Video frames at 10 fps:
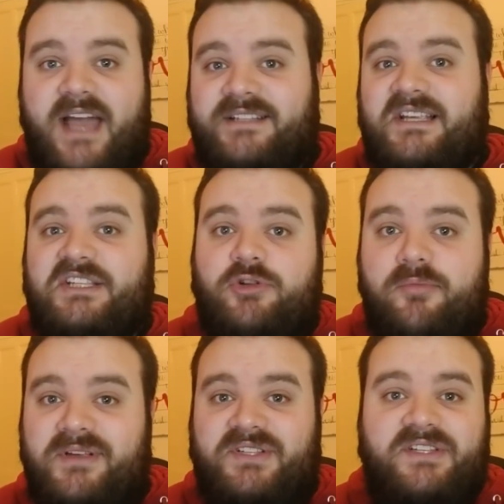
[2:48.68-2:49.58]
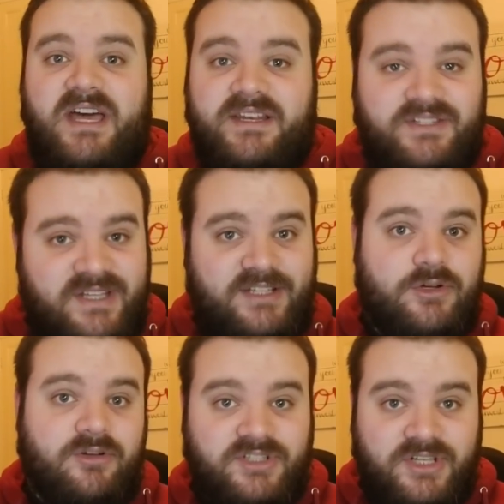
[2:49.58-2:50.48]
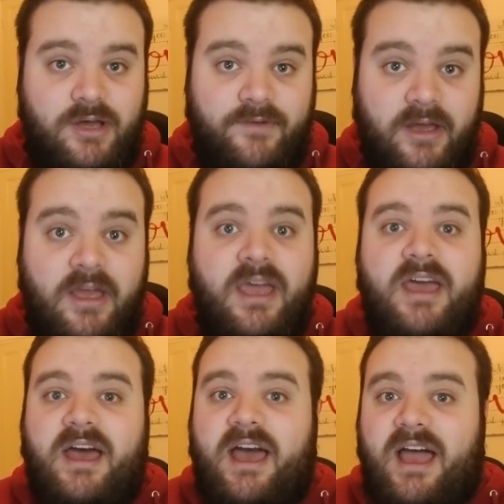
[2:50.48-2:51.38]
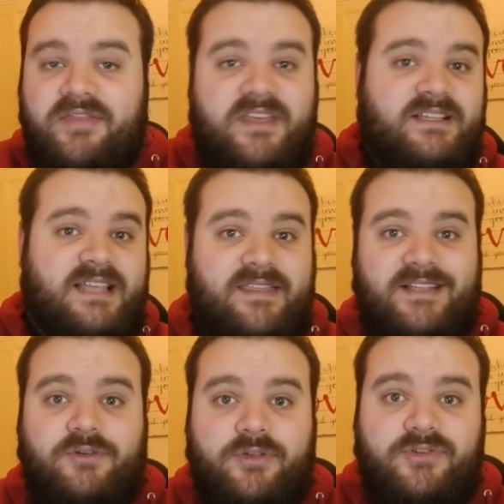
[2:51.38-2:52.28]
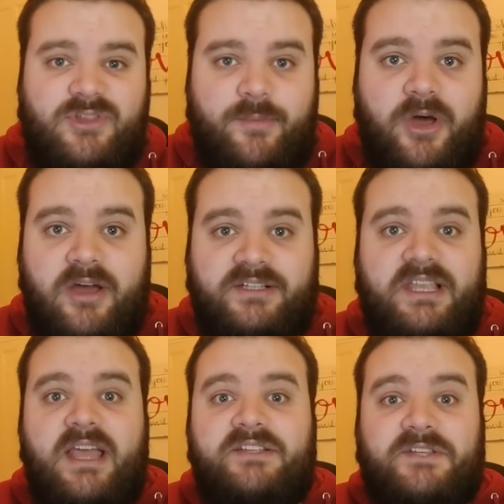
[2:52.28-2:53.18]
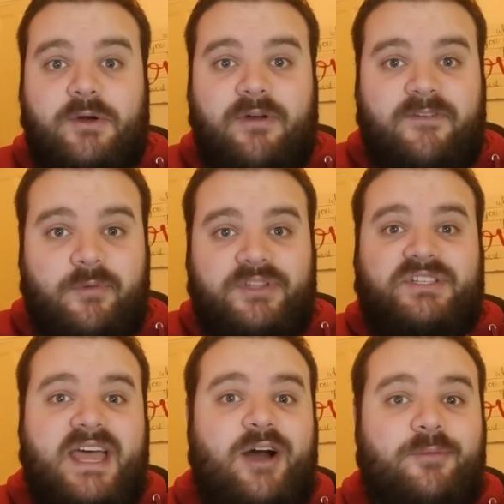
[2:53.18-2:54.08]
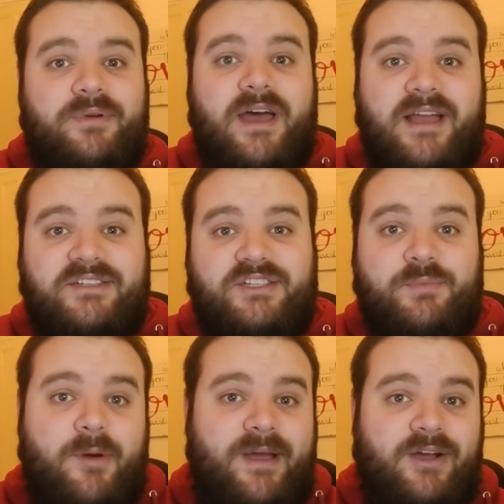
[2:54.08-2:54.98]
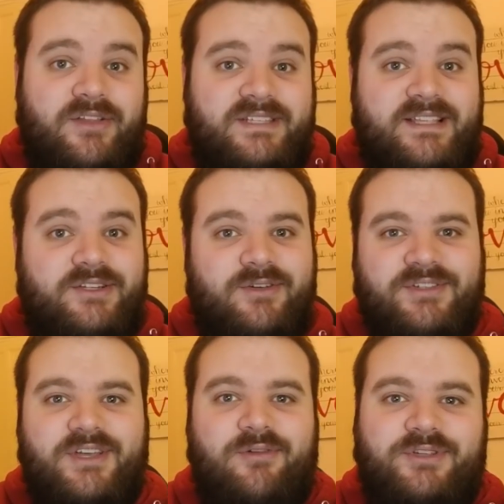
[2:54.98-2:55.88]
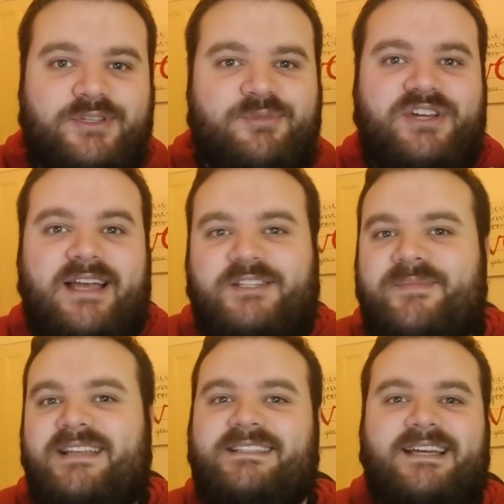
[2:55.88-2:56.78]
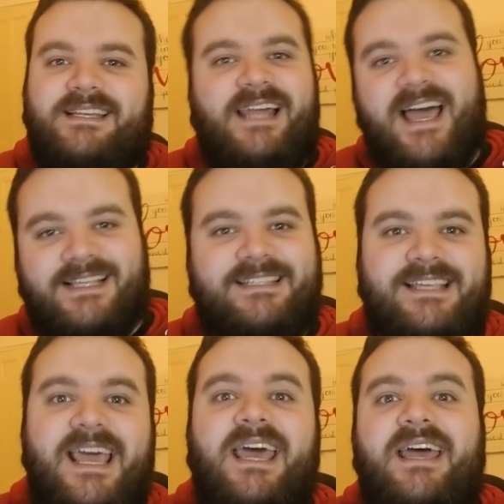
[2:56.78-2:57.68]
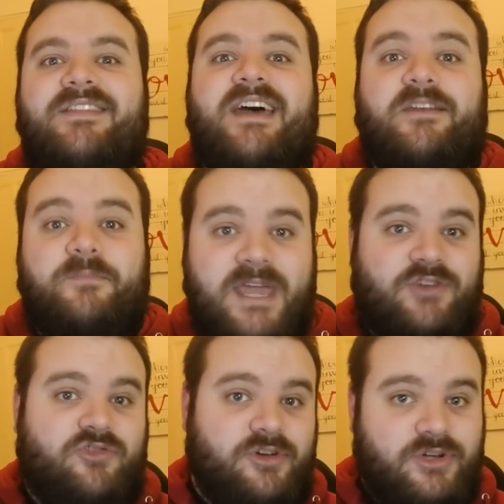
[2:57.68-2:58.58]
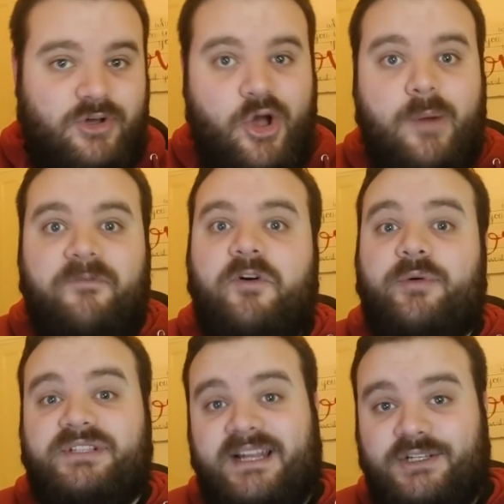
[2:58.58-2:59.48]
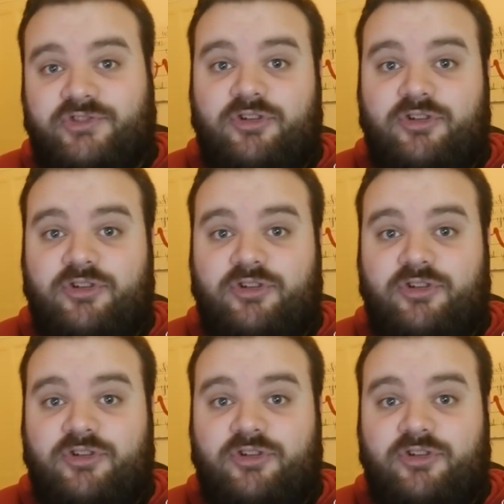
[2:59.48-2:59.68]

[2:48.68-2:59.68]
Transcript: get access to a Mr. TARDIS Discord server, uh, and things like that, all those other perks. So if you want to help uh, to support my content and also subject me to class, then patreon.com forward slash